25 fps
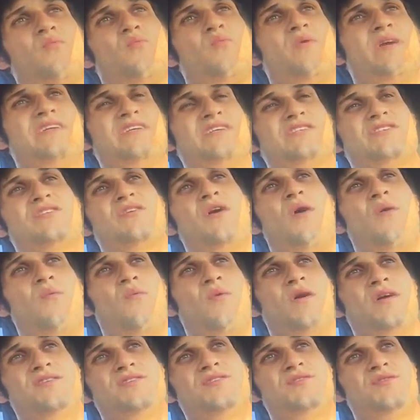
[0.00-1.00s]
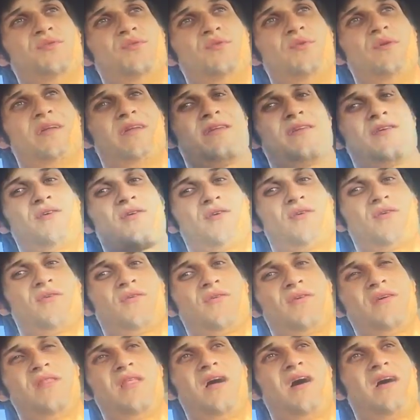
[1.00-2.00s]
We just don't want to
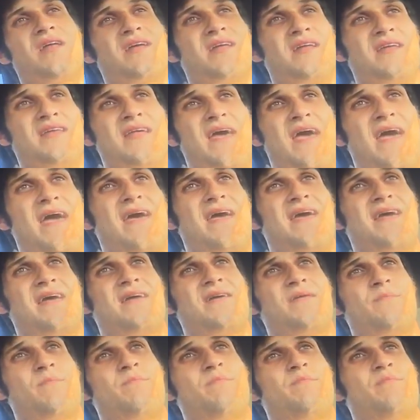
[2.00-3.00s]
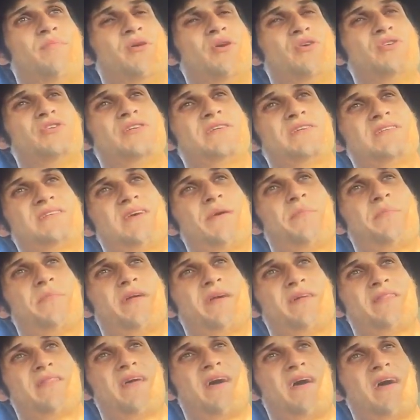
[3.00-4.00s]
incur a lot of debt pushing
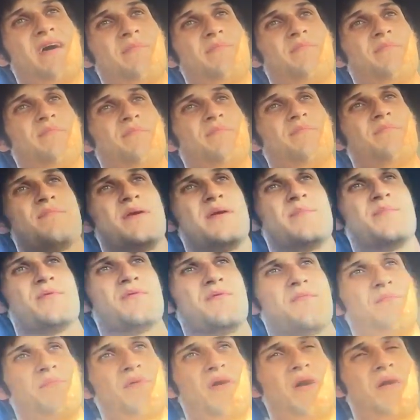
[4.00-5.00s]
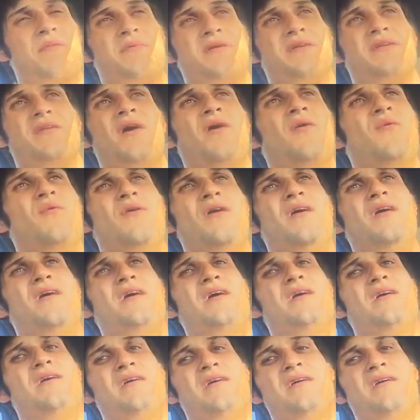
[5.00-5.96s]
something that people probably don't want.